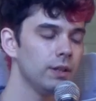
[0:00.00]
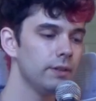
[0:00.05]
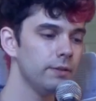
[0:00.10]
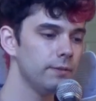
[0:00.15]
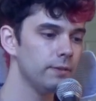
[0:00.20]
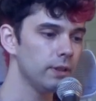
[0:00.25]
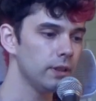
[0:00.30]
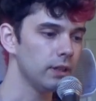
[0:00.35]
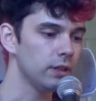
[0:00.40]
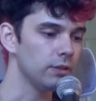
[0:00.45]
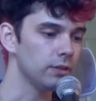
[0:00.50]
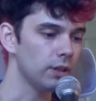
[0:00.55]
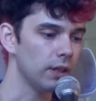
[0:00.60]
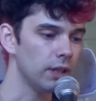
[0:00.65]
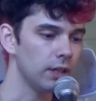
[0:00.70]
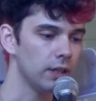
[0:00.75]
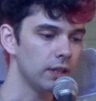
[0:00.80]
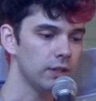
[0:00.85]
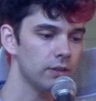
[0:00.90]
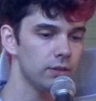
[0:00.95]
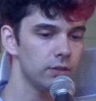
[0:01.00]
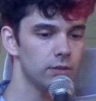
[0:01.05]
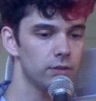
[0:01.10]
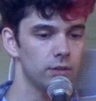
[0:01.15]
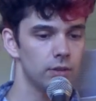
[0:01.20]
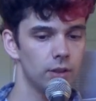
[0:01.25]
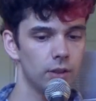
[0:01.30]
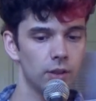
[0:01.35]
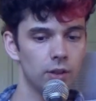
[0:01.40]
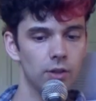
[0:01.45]
feelings and ideas
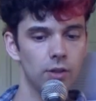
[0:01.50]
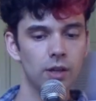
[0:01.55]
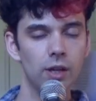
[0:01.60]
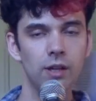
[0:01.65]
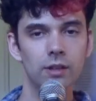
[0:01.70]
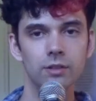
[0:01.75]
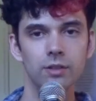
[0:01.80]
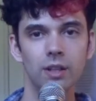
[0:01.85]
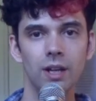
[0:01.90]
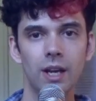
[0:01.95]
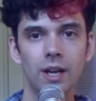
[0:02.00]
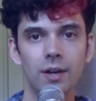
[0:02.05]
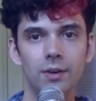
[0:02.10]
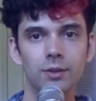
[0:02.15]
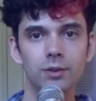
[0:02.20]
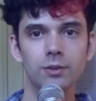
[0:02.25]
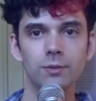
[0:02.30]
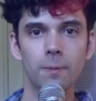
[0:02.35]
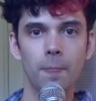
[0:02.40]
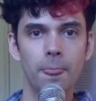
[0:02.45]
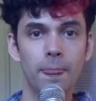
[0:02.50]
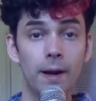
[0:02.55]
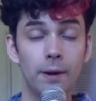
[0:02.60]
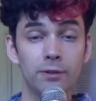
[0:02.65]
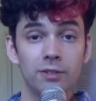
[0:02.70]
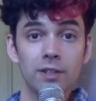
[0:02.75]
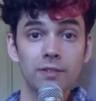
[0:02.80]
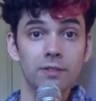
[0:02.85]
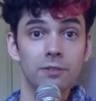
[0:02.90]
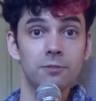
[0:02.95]
across, and I was
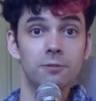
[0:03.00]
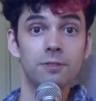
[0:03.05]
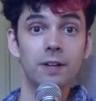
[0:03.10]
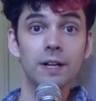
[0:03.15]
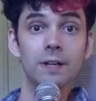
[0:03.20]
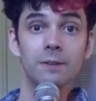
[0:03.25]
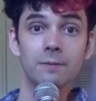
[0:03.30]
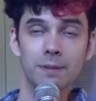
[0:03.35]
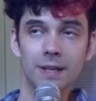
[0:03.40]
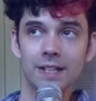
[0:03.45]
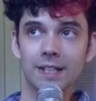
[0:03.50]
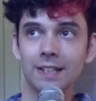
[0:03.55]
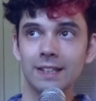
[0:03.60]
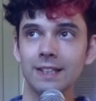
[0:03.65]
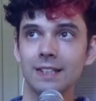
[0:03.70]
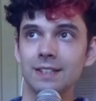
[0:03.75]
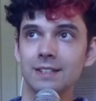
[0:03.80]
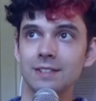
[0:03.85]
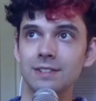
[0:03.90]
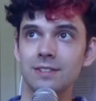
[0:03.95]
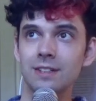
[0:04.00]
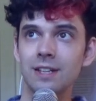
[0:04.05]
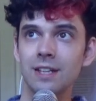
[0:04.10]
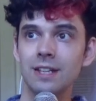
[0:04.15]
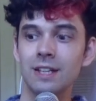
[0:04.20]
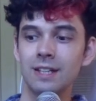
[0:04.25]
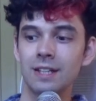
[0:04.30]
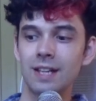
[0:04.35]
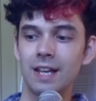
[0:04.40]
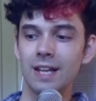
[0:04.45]
having fun making these.
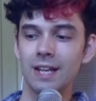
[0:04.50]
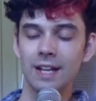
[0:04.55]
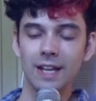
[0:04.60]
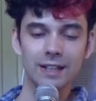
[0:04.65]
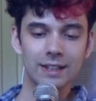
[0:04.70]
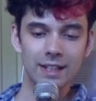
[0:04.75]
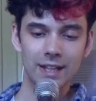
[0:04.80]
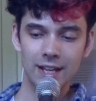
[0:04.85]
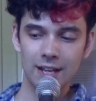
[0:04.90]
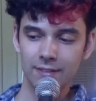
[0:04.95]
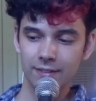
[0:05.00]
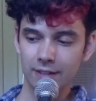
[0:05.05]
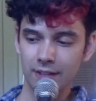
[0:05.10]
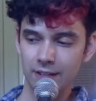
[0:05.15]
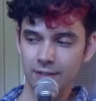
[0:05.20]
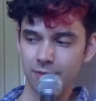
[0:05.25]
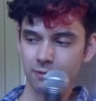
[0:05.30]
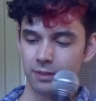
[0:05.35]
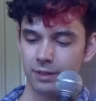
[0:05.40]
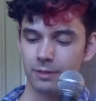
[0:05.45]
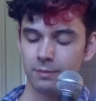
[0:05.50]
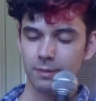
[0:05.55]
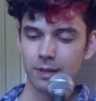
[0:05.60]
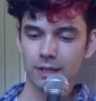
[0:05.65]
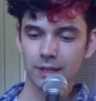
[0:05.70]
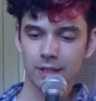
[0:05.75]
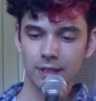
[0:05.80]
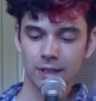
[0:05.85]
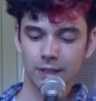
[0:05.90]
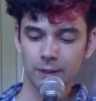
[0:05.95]
And not that I haven't had fun
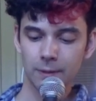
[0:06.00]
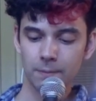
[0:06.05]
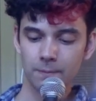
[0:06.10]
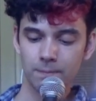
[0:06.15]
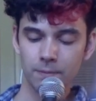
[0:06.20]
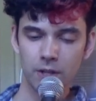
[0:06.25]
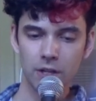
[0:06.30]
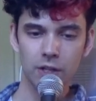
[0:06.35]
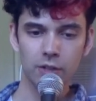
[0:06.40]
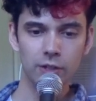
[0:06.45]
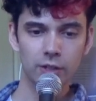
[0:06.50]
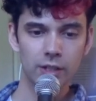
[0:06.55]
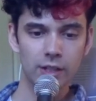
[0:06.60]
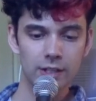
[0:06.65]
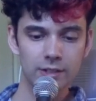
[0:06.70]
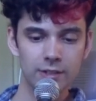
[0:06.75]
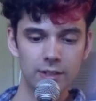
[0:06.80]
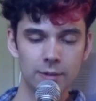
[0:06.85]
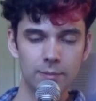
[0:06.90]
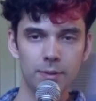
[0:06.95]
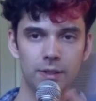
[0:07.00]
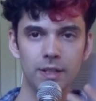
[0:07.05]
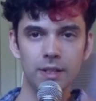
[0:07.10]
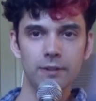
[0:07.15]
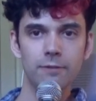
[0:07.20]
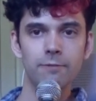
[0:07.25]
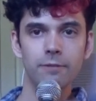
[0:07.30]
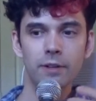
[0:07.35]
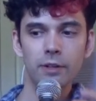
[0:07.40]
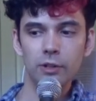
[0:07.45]
making other content, but
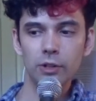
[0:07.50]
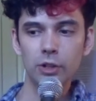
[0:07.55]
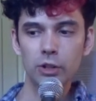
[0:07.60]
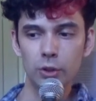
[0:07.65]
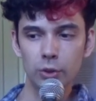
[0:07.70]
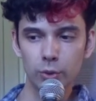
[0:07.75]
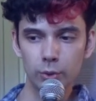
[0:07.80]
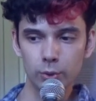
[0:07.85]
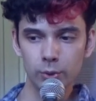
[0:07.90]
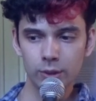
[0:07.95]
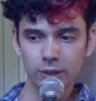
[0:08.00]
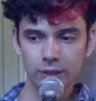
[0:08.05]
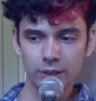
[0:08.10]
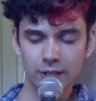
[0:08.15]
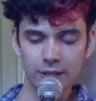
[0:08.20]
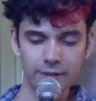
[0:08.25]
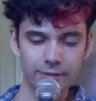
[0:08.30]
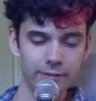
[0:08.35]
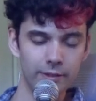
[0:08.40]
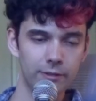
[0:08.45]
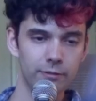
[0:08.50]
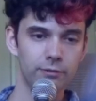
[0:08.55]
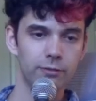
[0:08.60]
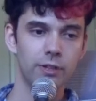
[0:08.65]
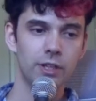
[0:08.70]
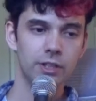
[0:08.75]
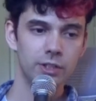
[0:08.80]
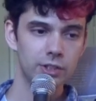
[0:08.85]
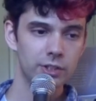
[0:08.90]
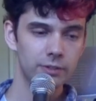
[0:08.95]
it felt new, it felt
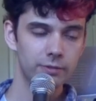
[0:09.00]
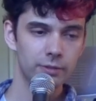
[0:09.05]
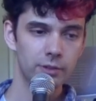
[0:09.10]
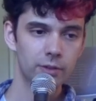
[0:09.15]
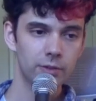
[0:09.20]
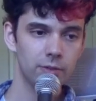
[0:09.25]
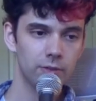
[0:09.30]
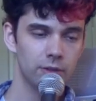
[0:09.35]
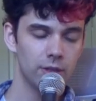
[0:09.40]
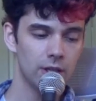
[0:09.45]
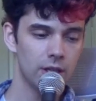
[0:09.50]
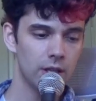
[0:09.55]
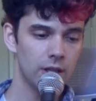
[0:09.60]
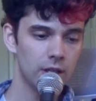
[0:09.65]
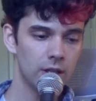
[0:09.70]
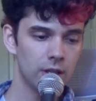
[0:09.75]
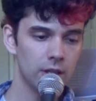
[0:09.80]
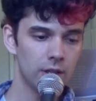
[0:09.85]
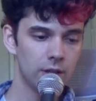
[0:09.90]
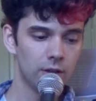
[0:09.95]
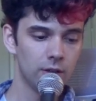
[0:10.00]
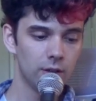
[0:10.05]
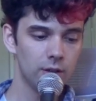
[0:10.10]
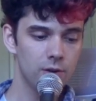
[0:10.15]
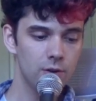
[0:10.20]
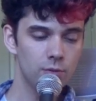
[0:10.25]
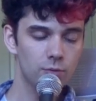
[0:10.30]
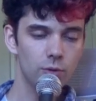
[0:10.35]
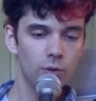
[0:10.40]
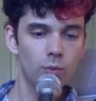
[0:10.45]
fresh, it felt
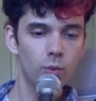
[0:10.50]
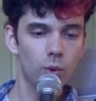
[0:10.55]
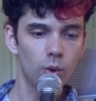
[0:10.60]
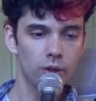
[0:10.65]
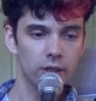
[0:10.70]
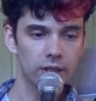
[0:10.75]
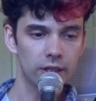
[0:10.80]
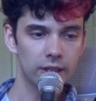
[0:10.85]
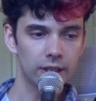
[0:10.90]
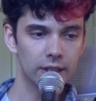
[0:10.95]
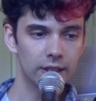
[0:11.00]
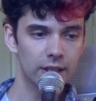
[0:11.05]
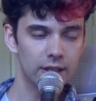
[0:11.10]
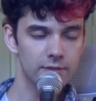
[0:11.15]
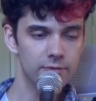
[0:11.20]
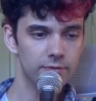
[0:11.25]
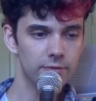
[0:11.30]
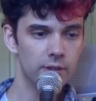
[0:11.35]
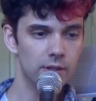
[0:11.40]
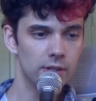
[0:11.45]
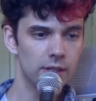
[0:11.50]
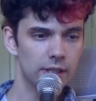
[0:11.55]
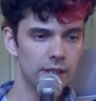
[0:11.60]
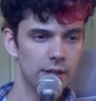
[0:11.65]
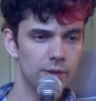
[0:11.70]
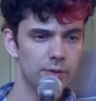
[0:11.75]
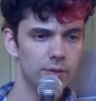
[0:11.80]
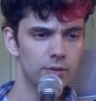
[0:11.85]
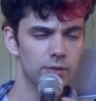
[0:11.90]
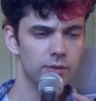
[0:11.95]
rewarding, and it felt like I
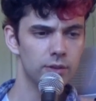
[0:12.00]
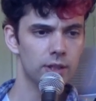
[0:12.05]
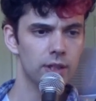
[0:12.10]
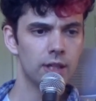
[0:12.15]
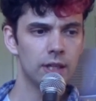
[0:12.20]
was